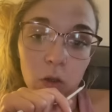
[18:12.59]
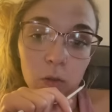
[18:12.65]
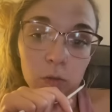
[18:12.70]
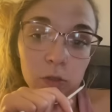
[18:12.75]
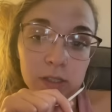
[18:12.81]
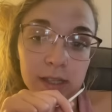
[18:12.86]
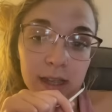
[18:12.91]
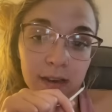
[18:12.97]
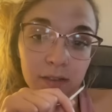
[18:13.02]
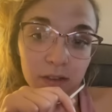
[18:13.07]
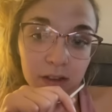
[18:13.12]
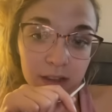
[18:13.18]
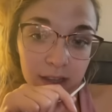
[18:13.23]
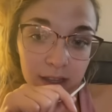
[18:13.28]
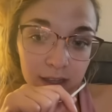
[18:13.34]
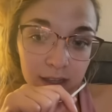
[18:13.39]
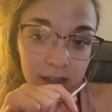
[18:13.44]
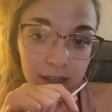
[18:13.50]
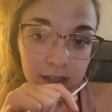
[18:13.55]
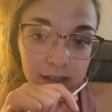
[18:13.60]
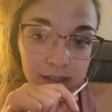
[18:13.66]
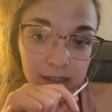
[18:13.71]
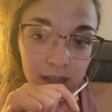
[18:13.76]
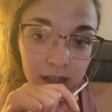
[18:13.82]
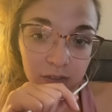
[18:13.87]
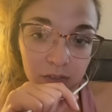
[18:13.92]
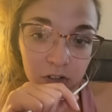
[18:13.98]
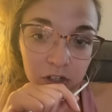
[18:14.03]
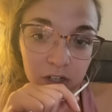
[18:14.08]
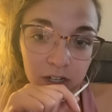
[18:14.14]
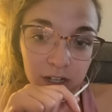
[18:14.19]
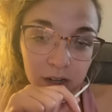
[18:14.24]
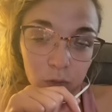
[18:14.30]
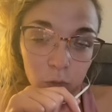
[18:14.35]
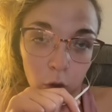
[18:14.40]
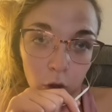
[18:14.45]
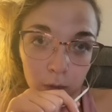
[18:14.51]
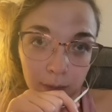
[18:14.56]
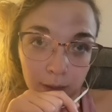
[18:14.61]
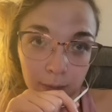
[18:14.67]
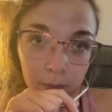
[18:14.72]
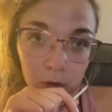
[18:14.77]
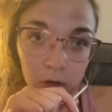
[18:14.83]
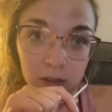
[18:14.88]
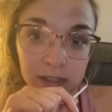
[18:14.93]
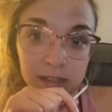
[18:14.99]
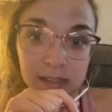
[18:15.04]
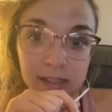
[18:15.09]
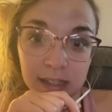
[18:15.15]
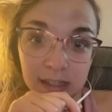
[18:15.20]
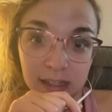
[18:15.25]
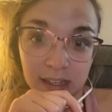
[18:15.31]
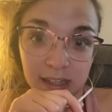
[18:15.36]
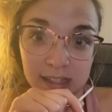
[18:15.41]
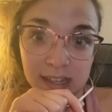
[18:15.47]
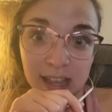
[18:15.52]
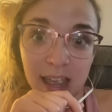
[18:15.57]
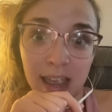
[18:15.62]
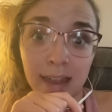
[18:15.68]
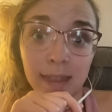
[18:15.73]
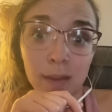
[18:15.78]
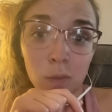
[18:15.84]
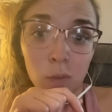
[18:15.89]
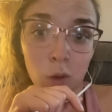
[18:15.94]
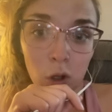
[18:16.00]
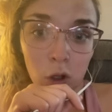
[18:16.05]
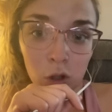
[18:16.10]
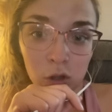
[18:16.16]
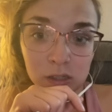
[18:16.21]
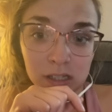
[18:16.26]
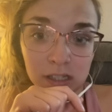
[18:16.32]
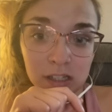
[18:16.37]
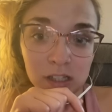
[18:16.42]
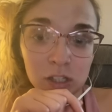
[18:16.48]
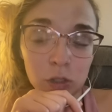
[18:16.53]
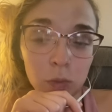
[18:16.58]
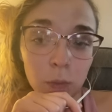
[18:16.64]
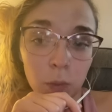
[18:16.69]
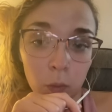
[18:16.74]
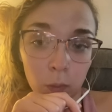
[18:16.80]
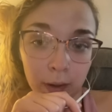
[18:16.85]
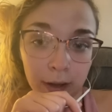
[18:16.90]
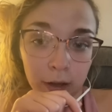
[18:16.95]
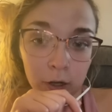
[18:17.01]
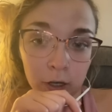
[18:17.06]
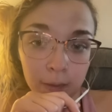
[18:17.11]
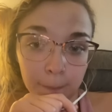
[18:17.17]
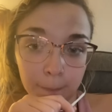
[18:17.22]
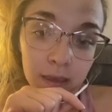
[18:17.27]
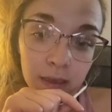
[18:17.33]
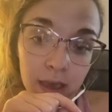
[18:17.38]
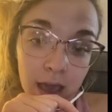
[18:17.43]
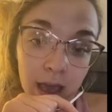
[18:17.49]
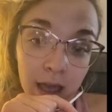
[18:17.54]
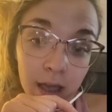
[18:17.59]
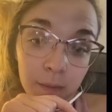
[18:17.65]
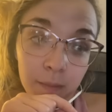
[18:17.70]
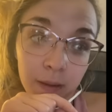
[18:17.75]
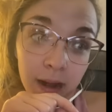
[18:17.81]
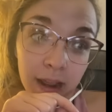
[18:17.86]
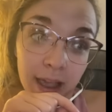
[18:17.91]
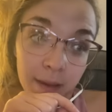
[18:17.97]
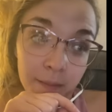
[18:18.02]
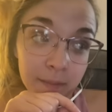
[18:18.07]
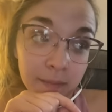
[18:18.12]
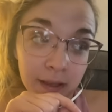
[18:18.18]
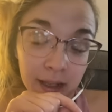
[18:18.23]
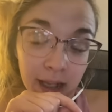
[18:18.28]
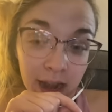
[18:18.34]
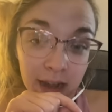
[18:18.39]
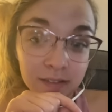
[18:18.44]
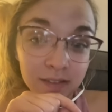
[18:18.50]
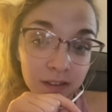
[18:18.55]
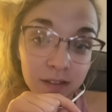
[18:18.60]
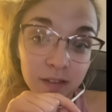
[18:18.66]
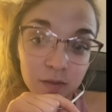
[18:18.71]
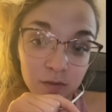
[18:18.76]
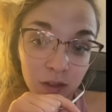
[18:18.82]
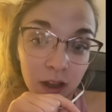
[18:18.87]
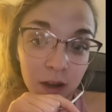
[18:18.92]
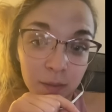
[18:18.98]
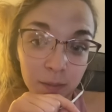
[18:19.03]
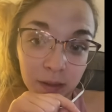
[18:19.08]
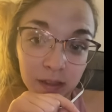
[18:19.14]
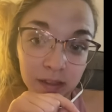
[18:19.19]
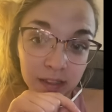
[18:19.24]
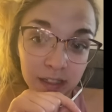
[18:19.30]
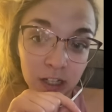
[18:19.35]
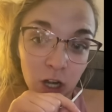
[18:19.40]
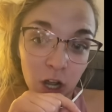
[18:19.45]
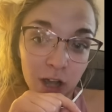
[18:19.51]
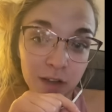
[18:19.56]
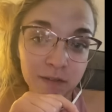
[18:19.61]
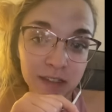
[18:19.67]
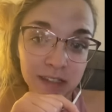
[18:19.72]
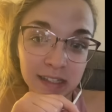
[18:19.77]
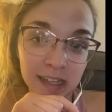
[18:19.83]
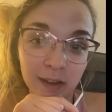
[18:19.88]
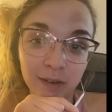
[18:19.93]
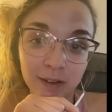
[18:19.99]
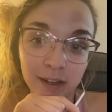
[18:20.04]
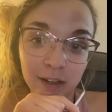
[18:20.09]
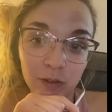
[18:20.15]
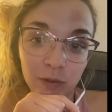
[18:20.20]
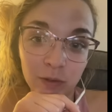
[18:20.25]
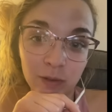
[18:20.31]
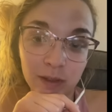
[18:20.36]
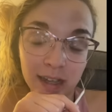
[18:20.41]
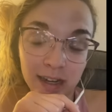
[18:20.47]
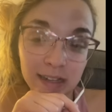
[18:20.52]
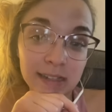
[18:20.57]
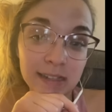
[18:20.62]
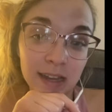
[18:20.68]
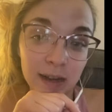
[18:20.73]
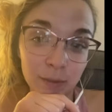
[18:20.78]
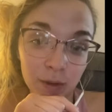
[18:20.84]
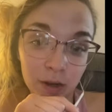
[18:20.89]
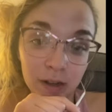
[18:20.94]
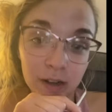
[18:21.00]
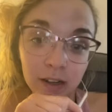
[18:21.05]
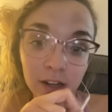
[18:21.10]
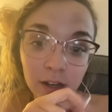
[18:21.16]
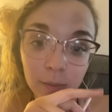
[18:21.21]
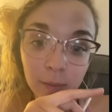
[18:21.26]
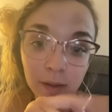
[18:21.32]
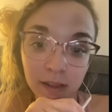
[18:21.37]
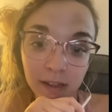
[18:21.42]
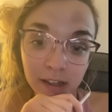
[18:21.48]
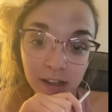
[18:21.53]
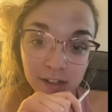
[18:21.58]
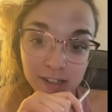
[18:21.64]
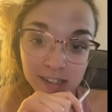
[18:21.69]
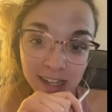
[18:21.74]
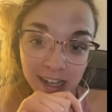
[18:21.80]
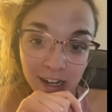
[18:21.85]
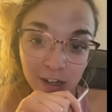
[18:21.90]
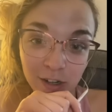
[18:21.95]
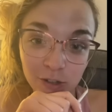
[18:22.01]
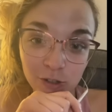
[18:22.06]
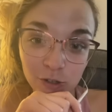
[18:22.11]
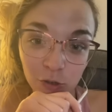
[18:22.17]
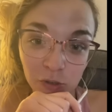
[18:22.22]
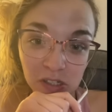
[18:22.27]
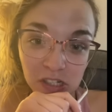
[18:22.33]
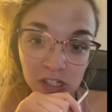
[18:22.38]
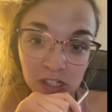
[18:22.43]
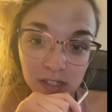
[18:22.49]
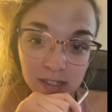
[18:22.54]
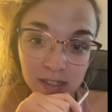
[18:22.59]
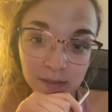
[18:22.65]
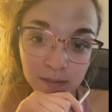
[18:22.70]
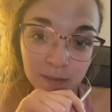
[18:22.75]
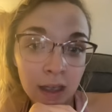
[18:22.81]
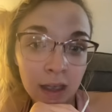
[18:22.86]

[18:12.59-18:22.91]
Almost everything is covered in wallpaper, the ceilings and the walls. It's super weird. But I am kind of having fun peeling it off. It's like when you get a sunburn and you're peeling your skin on your shoulders.